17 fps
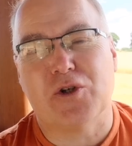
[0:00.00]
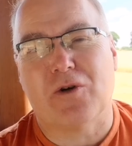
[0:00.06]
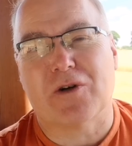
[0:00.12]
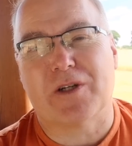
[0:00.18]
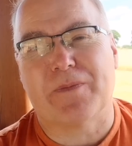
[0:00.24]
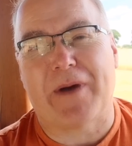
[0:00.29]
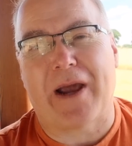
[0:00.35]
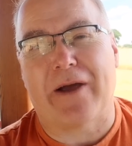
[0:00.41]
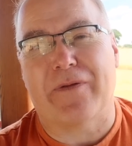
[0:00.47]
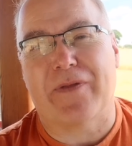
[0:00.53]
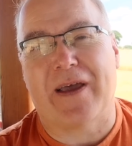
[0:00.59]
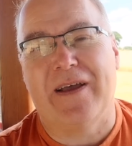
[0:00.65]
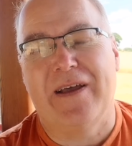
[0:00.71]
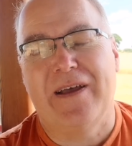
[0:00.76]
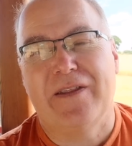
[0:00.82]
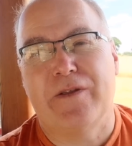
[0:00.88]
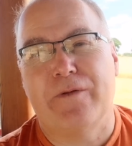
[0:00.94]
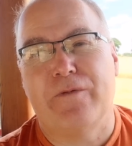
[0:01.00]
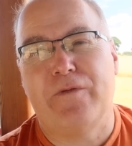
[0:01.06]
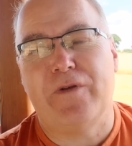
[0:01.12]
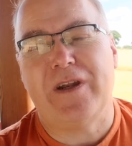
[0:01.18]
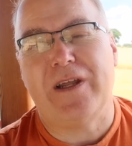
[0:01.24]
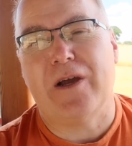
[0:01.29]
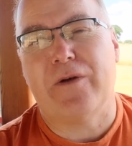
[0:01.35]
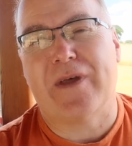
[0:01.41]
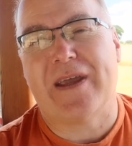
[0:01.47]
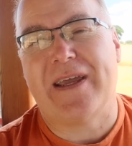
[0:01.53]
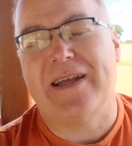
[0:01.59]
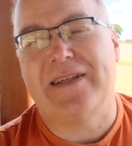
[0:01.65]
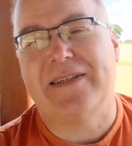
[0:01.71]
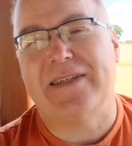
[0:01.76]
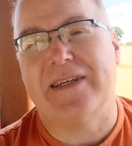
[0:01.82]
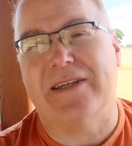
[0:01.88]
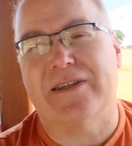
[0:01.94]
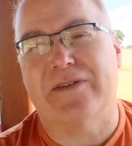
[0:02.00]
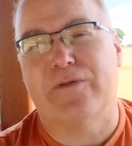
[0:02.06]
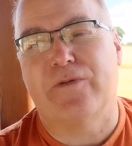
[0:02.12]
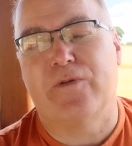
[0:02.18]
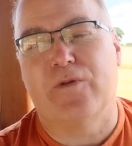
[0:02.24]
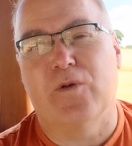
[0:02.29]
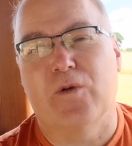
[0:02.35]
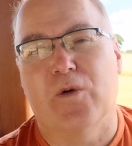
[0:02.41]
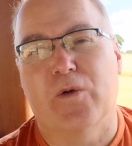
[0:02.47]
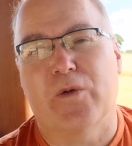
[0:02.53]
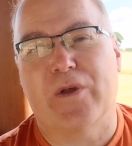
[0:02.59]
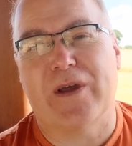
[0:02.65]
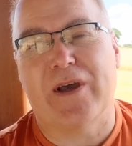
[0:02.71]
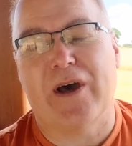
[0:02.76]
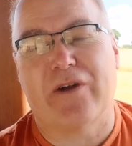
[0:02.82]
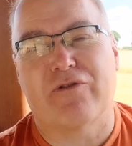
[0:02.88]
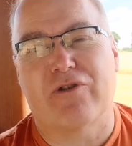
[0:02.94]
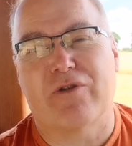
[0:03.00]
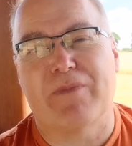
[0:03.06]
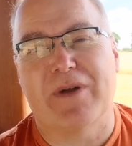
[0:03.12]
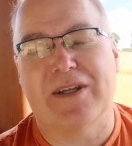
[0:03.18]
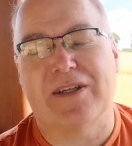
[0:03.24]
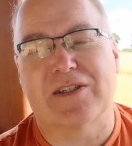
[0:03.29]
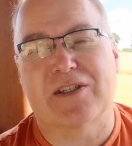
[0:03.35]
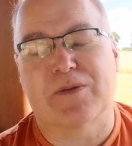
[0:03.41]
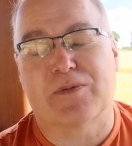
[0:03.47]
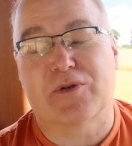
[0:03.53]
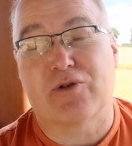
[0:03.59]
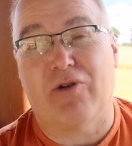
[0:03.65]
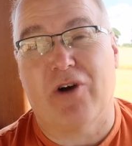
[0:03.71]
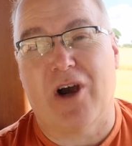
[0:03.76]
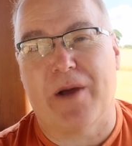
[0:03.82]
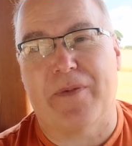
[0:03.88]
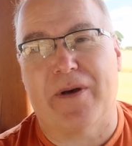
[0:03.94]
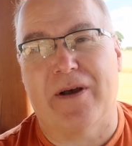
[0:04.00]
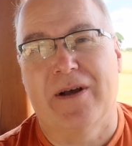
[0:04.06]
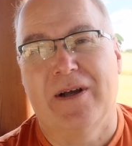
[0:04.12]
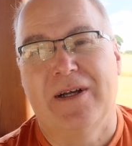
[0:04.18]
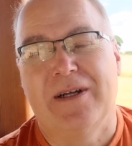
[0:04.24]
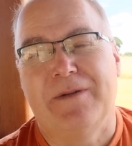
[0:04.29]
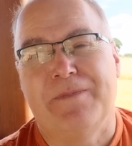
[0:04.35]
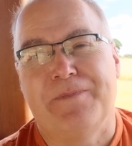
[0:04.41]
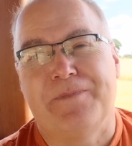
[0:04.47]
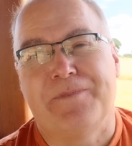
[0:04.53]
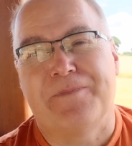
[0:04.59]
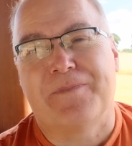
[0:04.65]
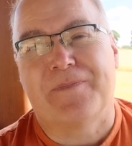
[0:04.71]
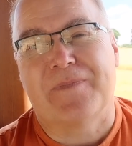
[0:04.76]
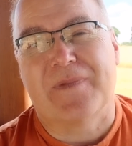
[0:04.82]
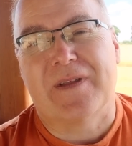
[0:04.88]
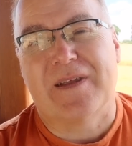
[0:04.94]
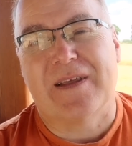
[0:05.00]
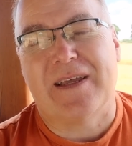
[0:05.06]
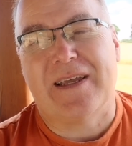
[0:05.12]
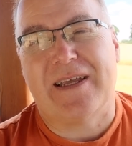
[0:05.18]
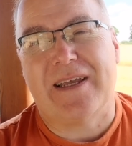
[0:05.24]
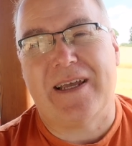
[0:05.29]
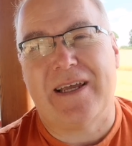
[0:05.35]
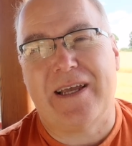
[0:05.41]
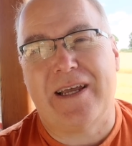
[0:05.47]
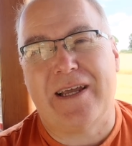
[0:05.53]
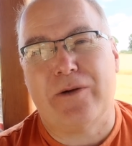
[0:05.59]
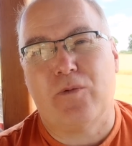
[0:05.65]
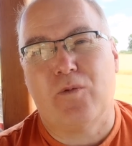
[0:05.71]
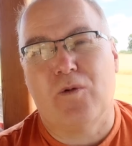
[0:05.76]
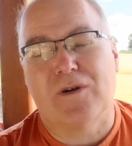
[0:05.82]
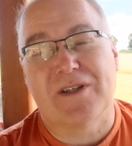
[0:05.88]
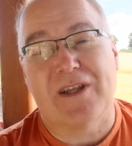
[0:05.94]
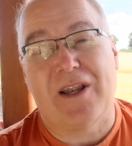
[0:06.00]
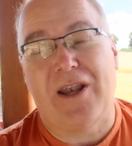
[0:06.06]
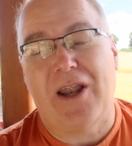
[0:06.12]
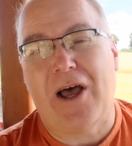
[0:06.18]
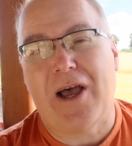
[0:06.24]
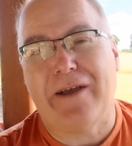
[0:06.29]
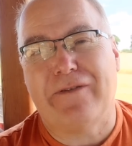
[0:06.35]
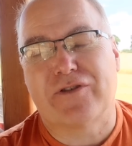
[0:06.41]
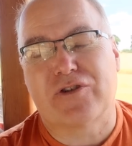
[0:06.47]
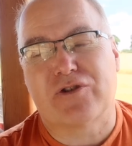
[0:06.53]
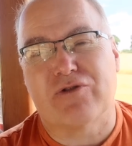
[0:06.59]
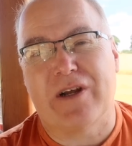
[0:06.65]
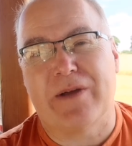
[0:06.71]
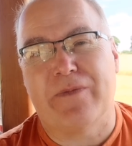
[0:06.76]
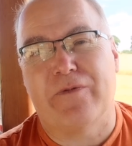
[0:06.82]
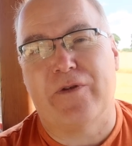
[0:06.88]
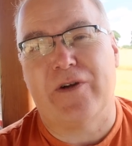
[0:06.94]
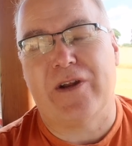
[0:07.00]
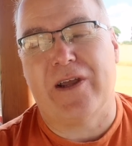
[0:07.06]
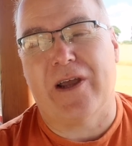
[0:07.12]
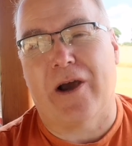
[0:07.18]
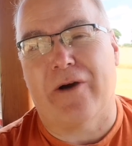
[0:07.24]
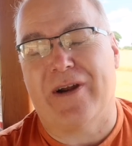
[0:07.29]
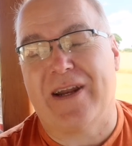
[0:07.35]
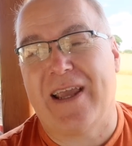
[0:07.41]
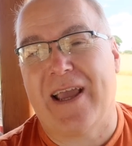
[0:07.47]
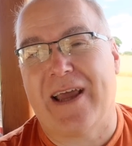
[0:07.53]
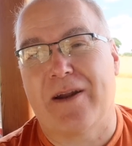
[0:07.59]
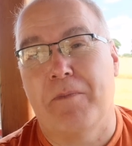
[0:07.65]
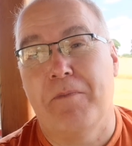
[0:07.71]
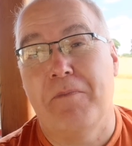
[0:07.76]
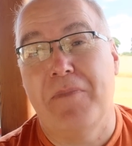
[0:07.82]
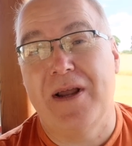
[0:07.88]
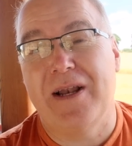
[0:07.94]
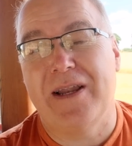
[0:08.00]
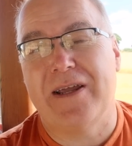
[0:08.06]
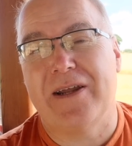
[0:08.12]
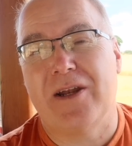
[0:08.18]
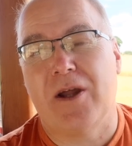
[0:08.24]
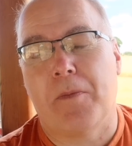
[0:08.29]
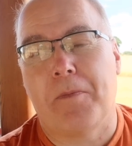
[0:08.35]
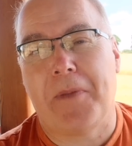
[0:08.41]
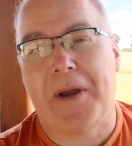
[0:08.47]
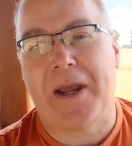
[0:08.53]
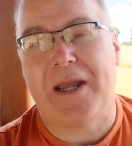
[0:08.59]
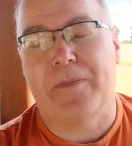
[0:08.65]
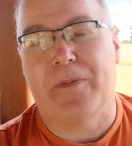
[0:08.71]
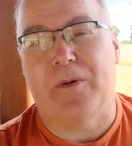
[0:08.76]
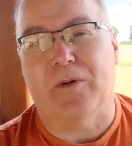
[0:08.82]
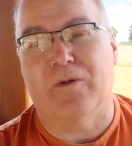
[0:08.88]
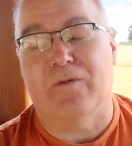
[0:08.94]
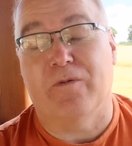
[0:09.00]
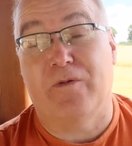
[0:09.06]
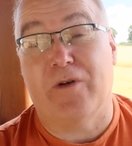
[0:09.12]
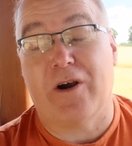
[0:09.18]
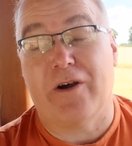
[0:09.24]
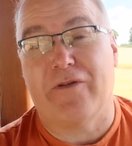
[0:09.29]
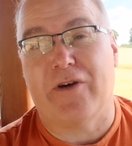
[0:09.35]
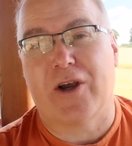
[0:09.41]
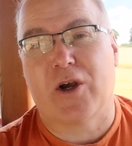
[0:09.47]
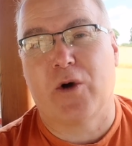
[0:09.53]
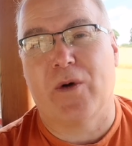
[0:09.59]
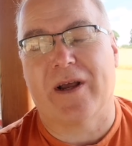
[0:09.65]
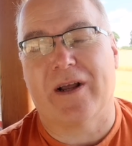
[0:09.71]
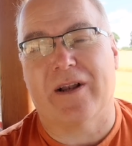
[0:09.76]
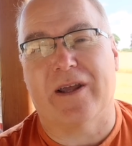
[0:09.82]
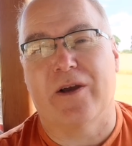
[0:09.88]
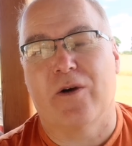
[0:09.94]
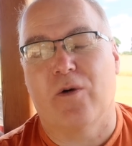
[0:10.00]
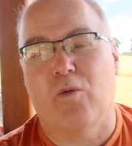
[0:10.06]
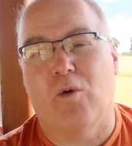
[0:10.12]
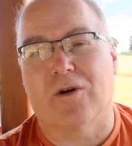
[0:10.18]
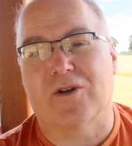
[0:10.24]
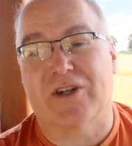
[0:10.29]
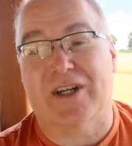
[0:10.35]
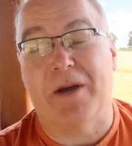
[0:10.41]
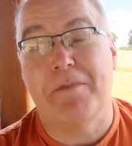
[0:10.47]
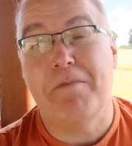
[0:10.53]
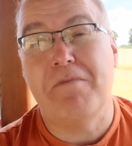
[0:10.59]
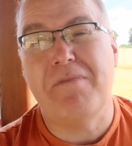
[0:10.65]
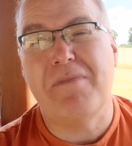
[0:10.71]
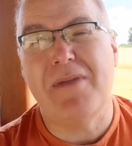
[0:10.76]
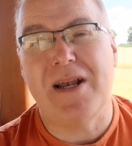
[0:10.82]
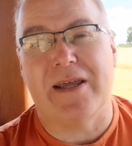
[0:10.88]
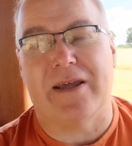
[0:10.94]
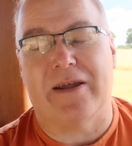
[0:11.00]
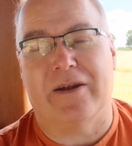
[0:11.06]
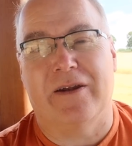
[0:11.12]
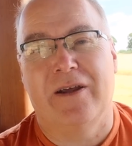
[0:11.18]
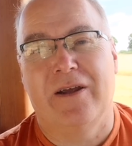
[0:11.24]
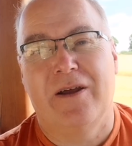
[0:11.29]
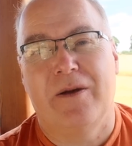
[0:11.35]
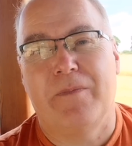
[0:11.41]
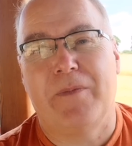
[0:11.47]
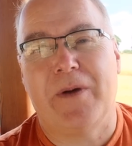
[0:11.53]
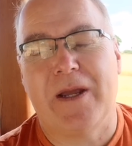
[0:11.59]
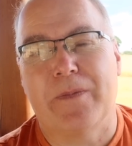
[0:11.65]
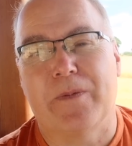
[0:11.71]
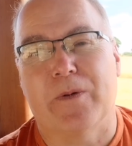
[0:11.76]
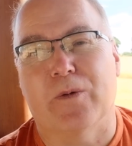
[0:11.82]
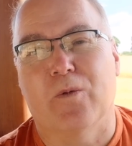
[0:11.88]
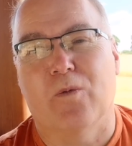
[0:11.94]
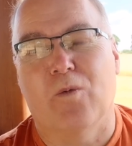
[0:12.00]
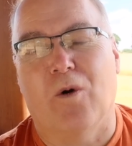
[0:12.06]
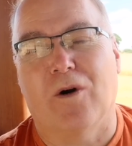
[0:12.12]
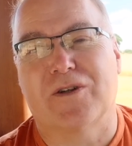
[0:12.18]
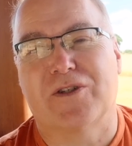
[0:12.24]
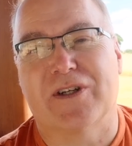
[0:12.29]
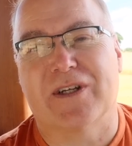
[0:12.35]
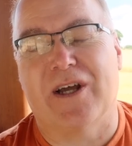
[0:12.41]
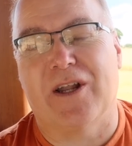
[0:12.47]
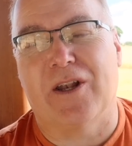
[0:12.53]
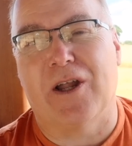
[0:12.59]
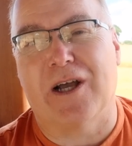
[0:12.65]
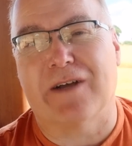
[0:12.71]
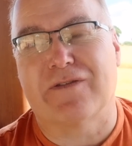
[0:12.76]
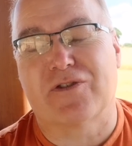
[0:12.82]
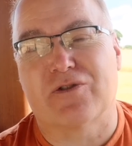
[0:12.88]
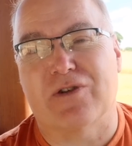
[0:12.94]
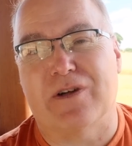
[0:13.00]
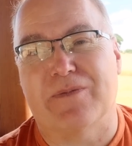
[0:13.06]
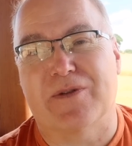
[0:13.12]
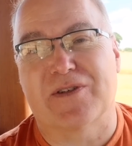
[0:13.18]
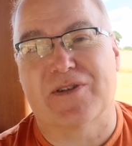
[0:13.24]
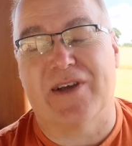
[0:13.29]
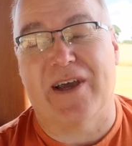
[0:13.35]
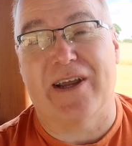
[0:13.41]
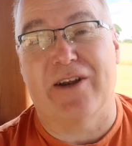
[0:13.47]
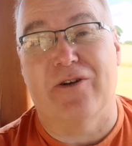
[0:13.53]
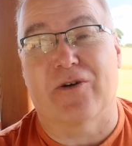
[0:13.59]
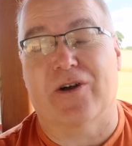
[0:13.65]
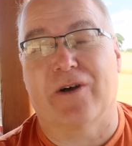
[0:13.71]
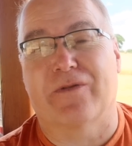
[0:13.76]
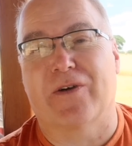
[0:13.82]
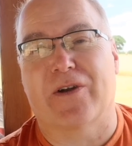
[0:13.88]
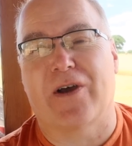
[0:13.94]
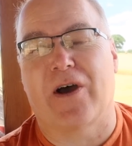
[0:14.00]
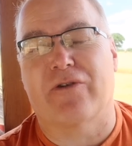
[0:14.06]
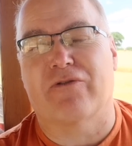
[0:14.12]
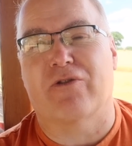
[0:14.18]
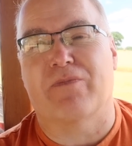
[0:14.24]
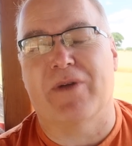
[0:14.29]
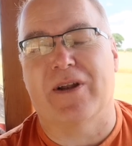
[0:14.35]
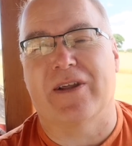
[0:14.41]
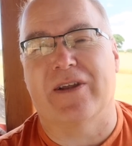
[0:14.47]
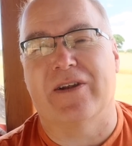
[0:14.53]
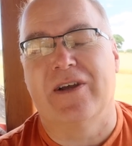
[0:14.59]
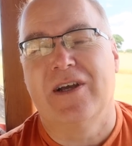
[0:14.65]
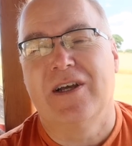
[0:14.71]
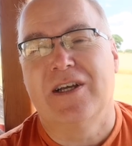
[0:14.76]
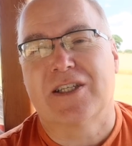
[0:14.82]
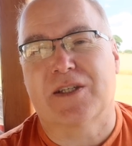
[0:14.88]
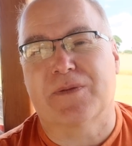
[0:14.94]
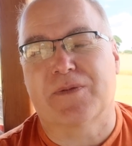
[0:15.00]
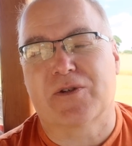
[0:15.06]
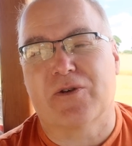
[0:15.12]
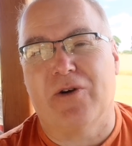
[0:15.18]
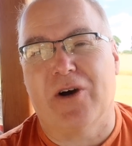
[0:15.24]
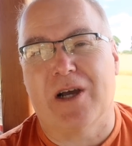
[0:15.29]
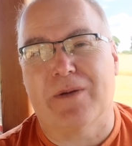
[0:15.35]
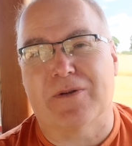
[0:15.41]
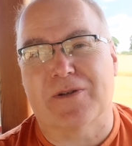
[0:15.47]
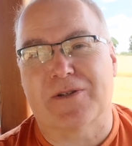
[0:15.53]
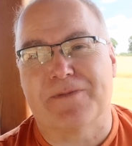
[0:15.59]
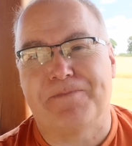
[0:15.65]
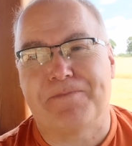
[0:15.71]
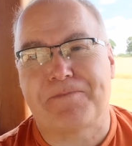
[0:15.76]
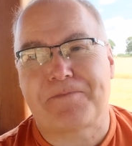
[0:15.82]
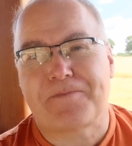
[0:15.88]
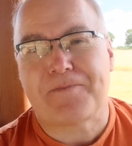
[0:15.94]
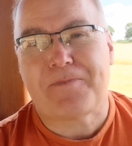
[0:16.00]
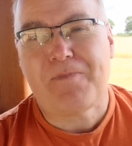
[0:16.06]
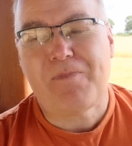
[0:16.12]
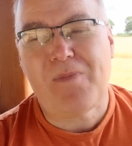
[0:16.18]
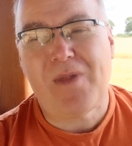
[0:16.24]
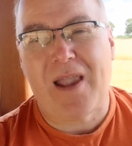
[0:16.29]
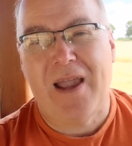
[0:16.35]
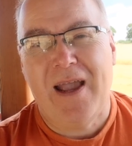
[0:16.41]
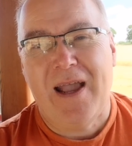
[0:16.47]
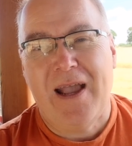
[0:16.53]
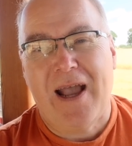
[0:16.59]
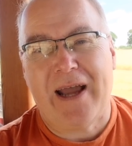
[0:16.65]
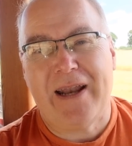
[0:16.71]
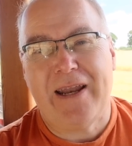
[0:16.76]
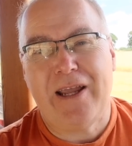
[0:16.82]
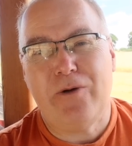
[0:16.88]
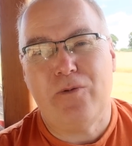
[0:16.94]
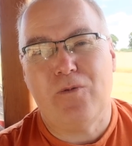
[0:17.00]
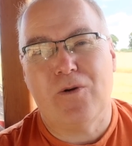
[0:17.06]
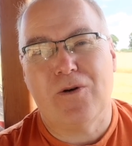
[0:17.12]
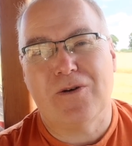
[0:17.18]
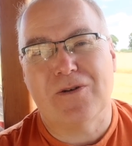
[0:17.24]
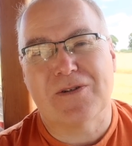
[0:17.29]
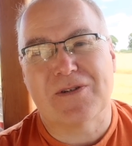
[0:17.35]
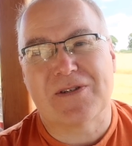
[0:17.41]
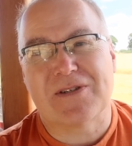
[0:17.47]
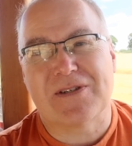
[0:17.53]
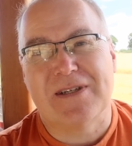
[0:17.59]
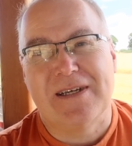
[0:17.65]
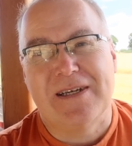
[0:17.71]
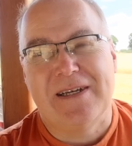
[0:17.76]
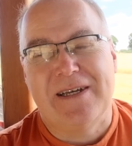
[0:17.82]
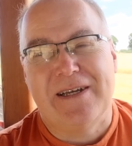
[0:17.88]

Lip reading: shocked about, that the video that he did for the 100 million subscriber, it was a live stream video and he had 1 million people very, very quickly watching, 1 million people watching a live stream to say, look, I've got 100 million subscribers. And he was,